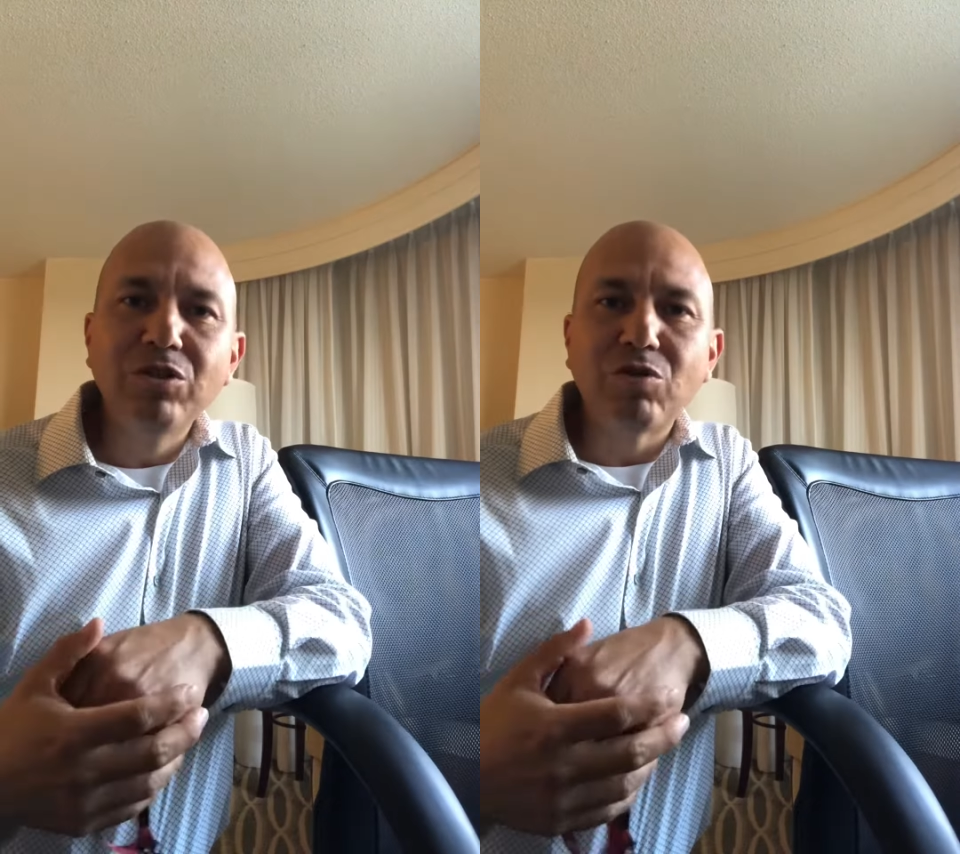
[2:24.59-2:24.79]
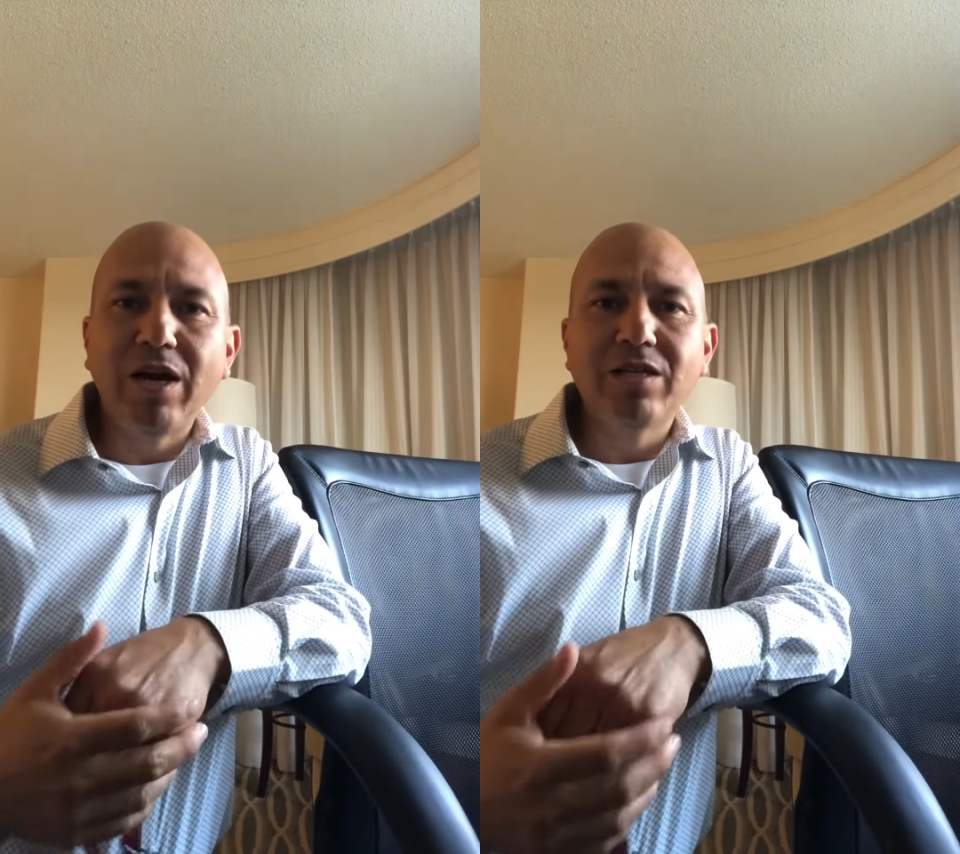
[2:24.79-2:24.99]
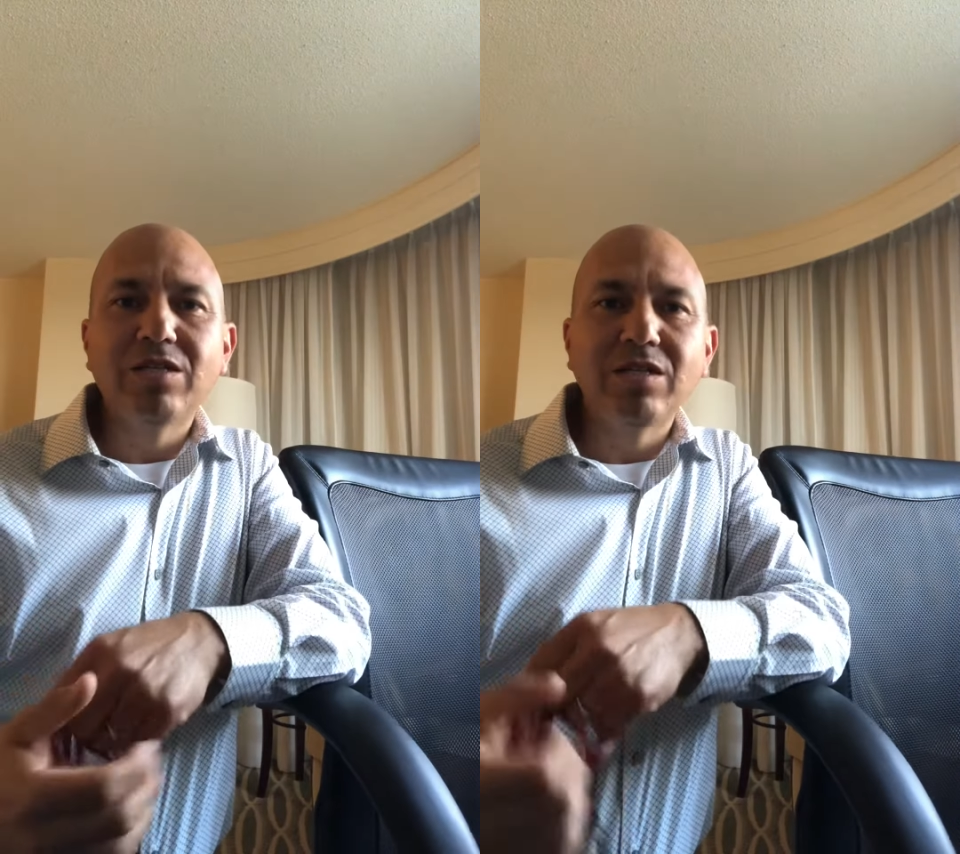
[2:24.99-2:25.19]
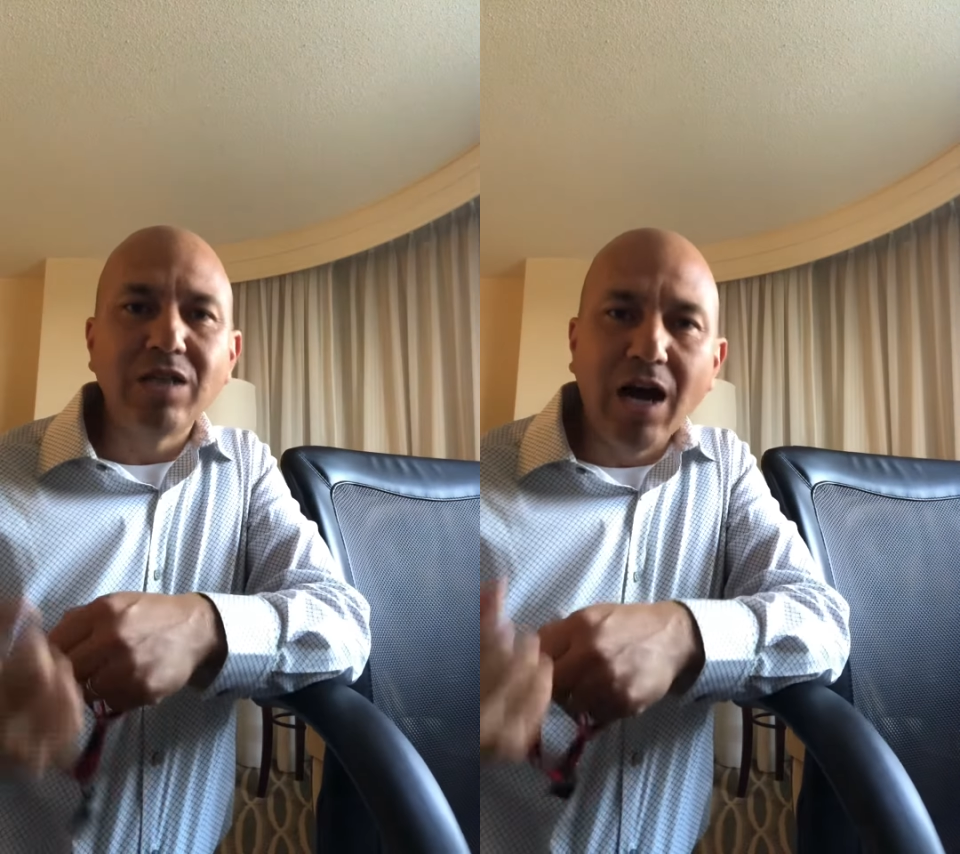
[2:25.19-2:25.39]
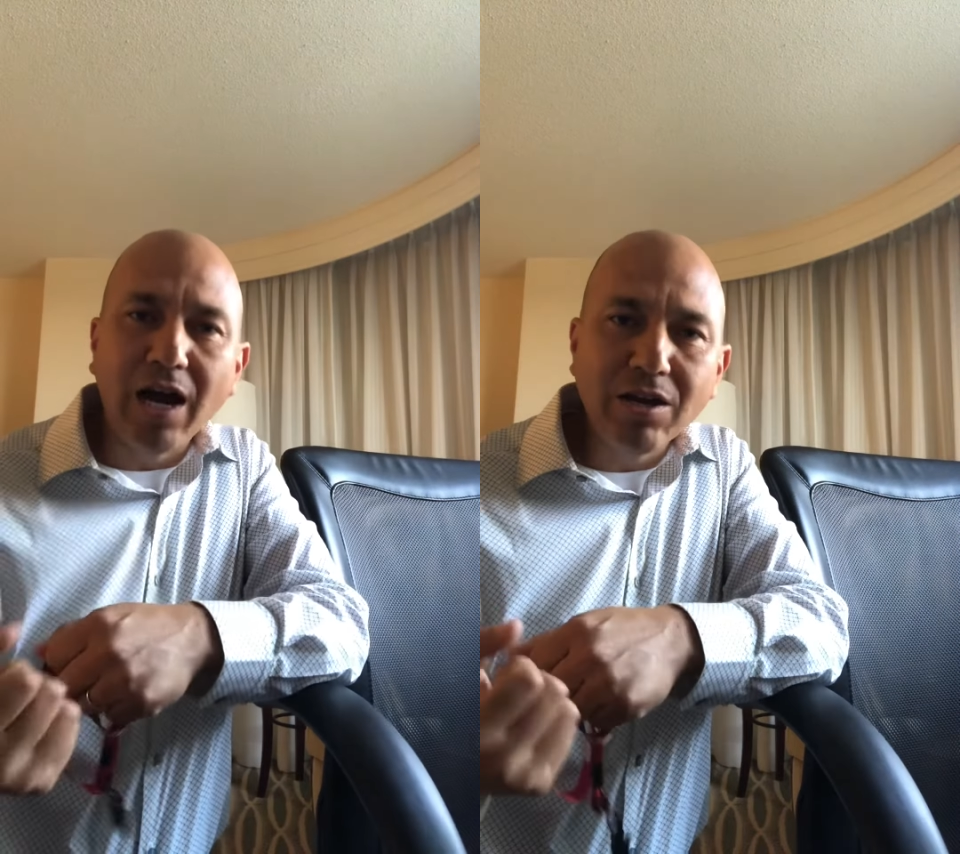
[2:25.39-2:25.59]
tries to
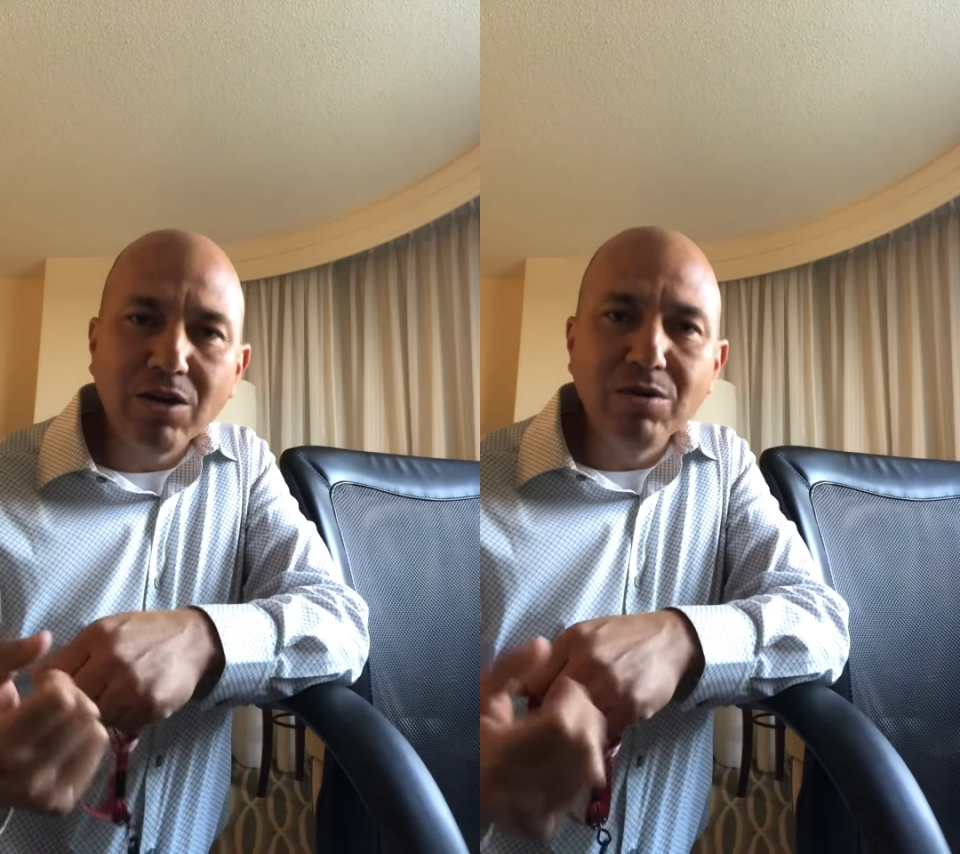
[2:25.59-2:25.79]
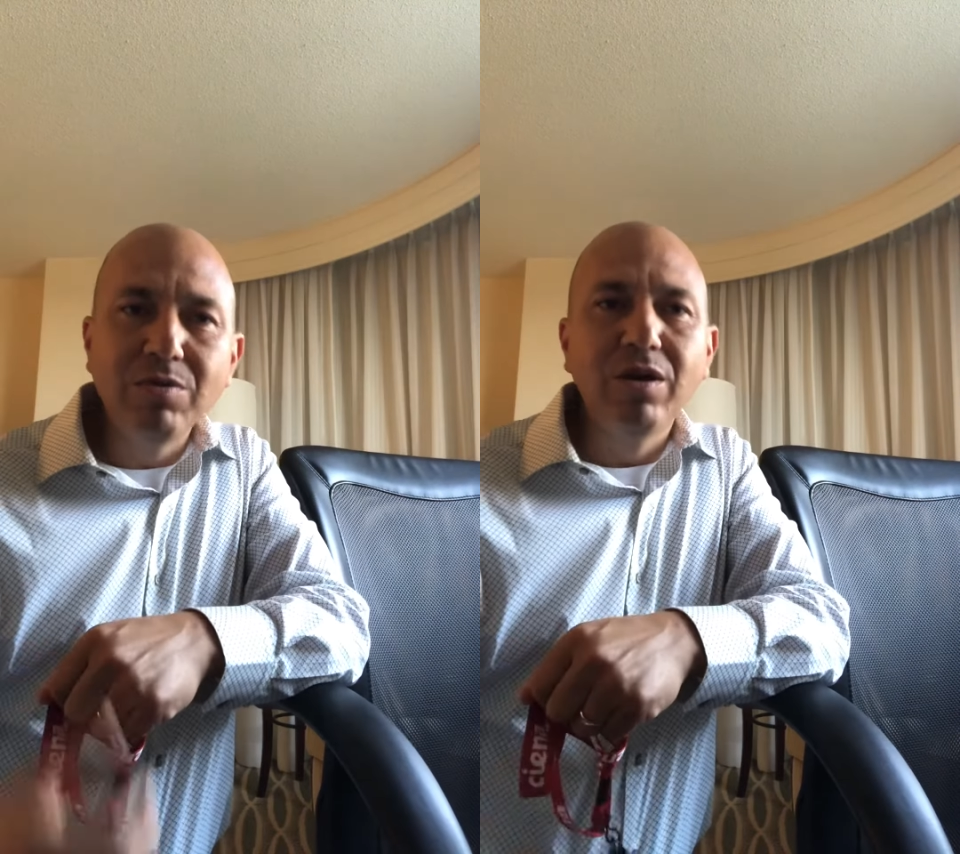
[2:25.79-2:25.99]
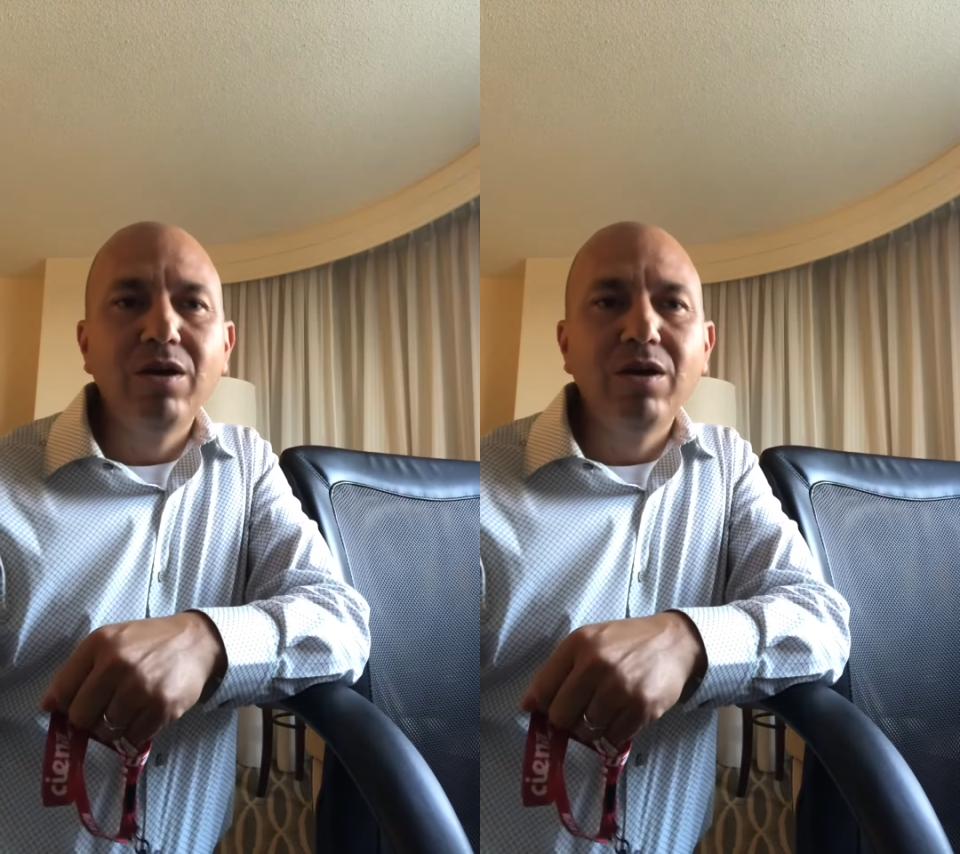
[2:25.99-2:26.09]
tie you